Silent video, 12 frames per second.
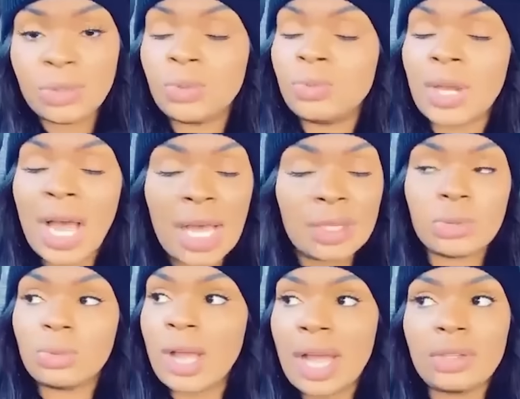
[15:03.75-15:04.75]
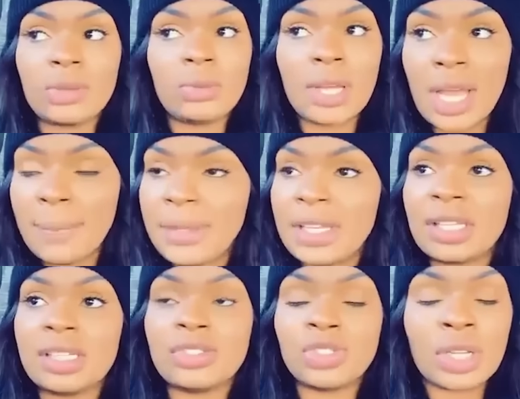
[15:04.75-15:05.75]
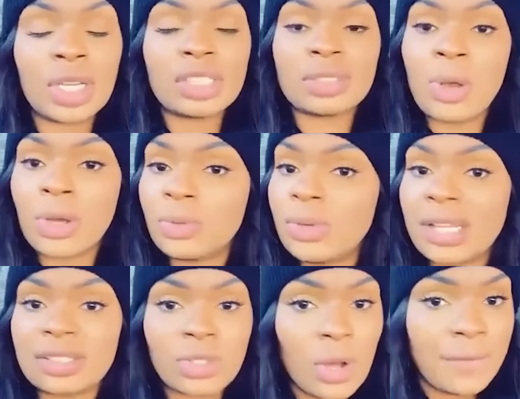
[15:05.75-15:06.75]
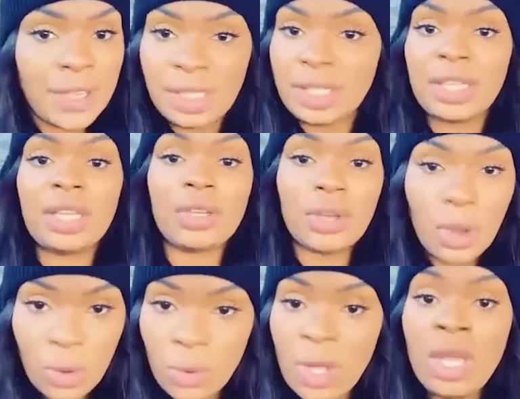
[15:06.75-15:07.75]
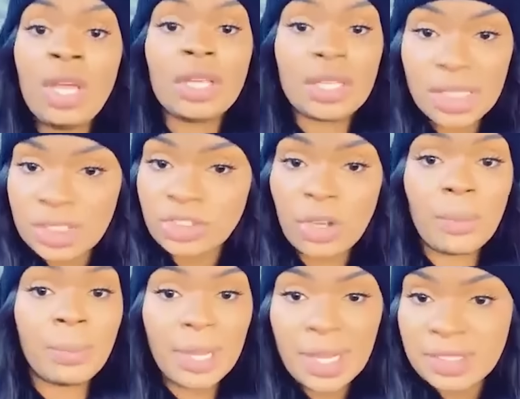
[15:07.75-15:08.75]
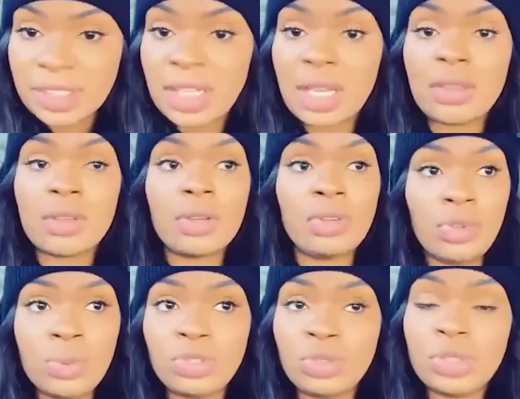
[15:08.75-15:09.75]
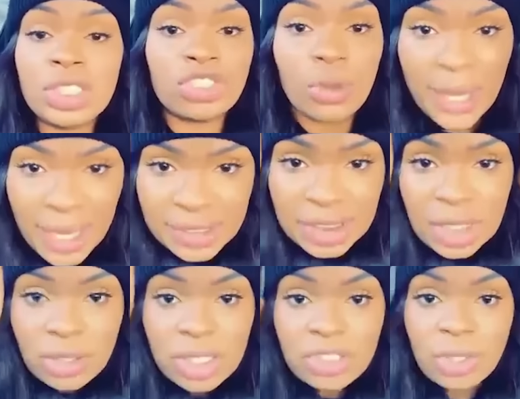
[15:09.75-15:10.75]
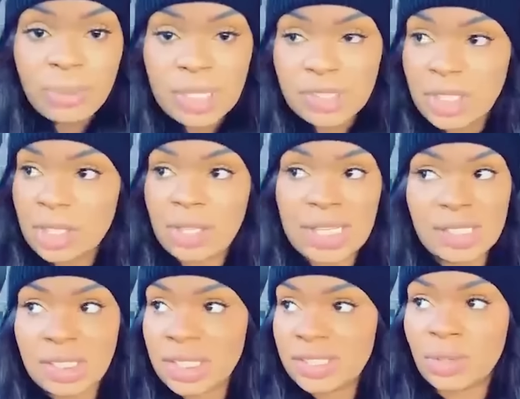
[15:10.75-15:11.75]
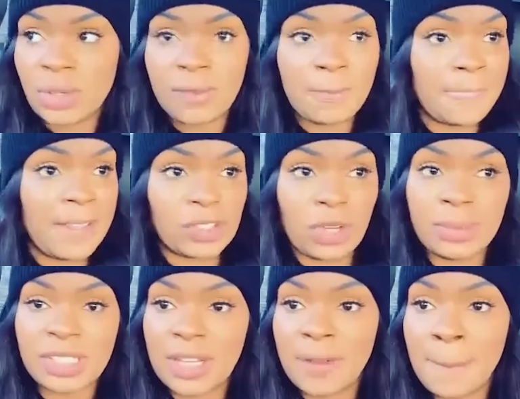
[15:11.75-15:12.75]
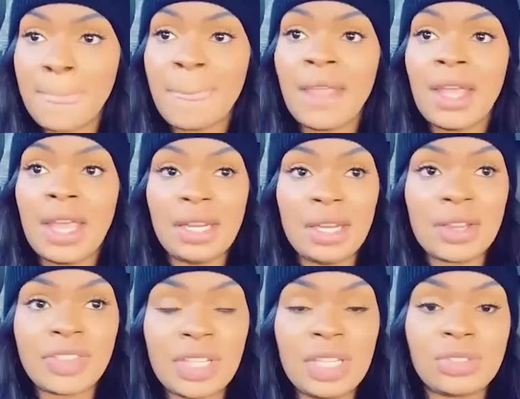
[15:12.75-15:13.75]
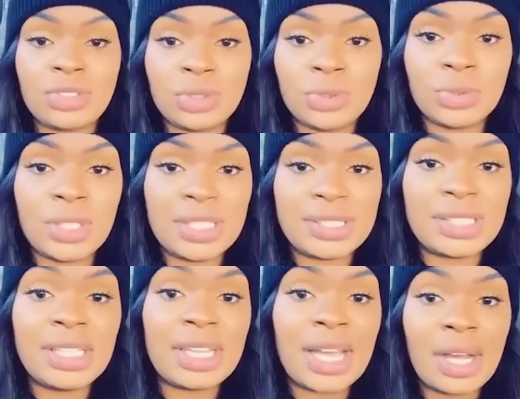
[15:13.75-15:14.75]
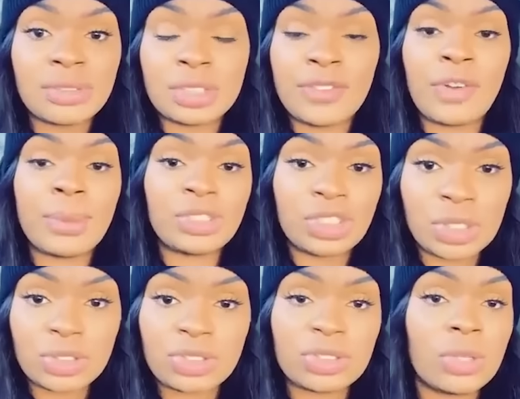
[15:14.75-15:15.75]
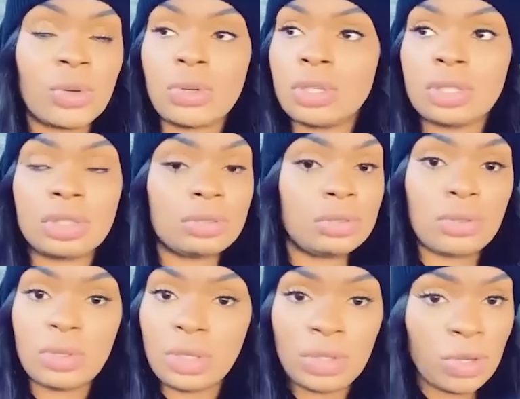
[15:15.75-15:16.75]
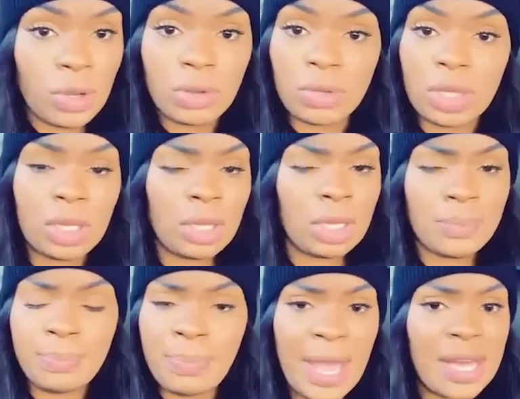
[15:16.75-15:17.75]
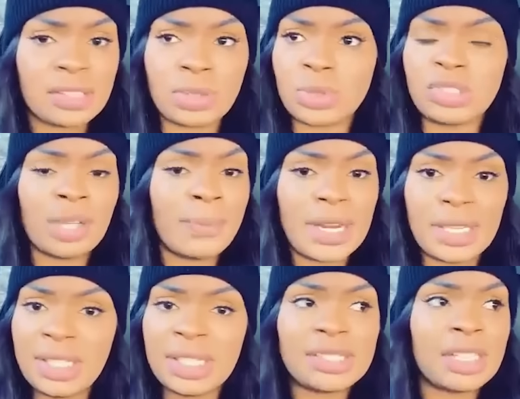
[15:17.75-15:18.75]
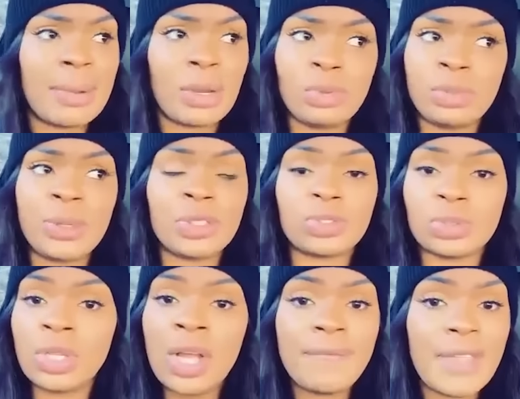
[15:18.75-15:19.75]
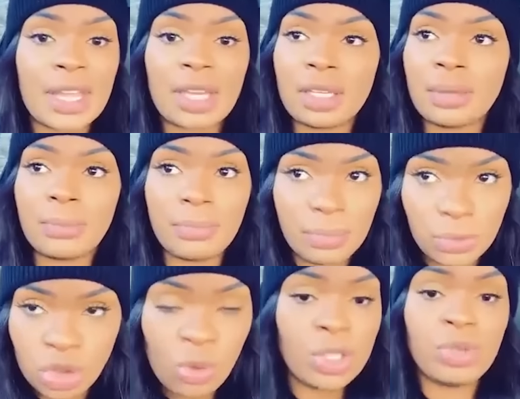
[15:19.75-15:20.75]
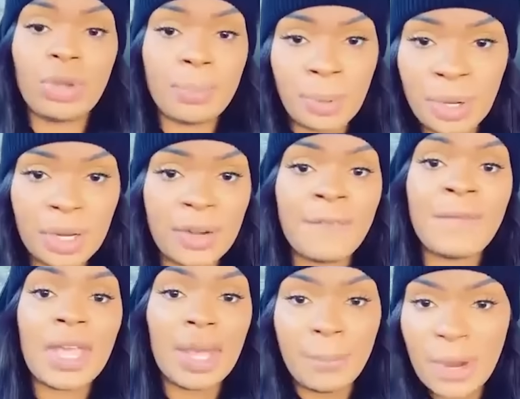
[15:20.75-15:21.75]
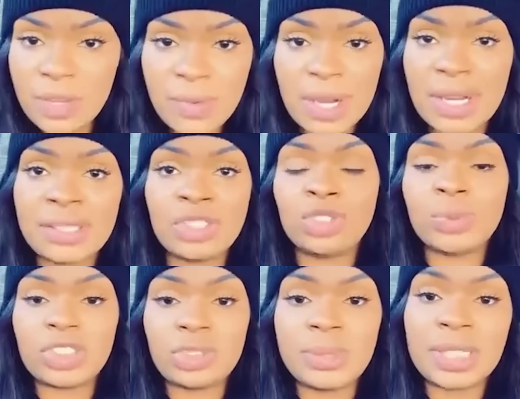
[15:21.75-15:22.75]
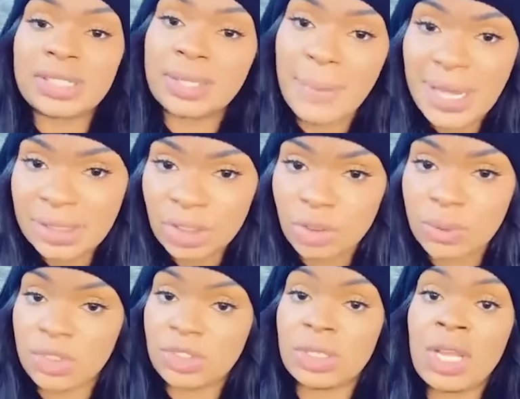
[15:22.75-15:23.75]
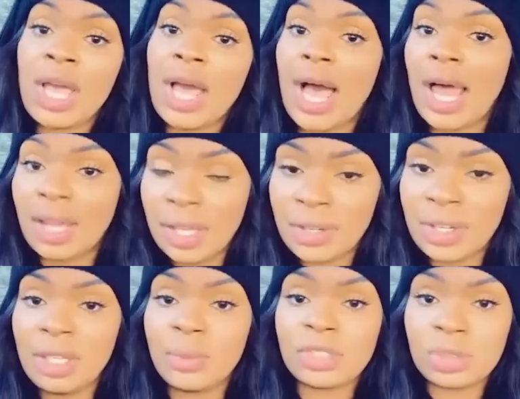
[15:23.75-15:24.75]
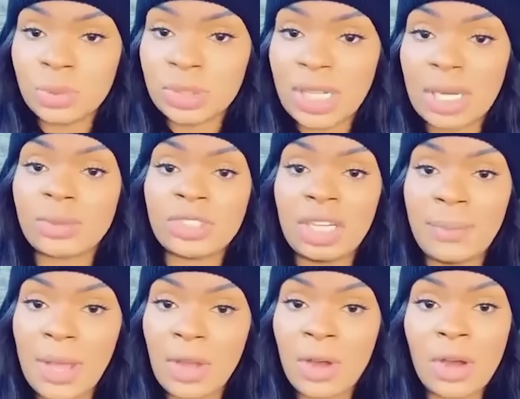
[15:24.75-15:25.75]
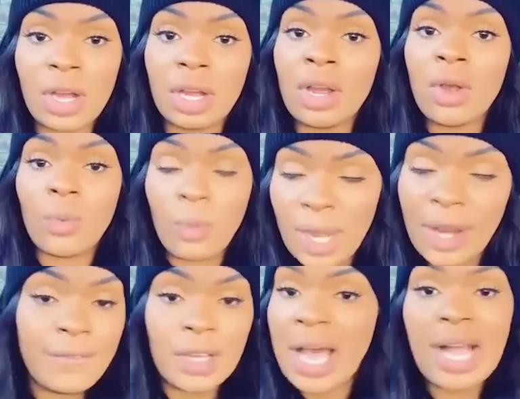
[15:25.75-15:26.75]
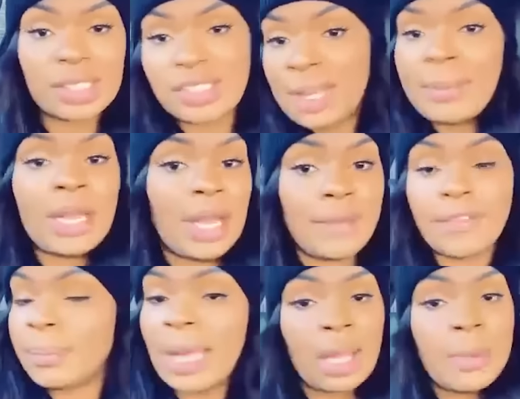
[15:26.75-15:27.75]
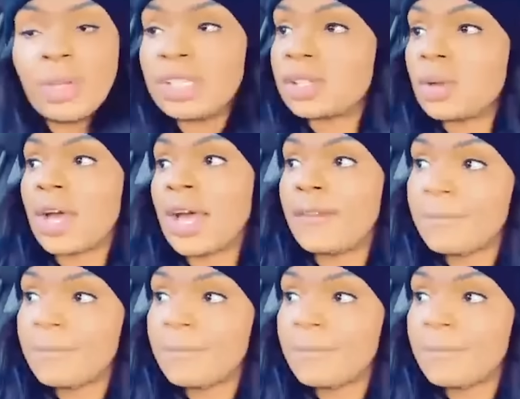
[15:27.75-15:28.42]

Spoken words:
Do not, because drinking and smoking do not solve anything. No, get your bread together. Get your head together to get your bread together. That's it. That's all I'm saying. And another thing too is seek counseling from a church or, you know, a pastor or somebody. Get somebody who's spiritual that can join you in prayer and pray you out of the situation. Because in my situation, I literally was suicidal, sitting in my car ready for God to take my life. I'm like, come on, let's go, God.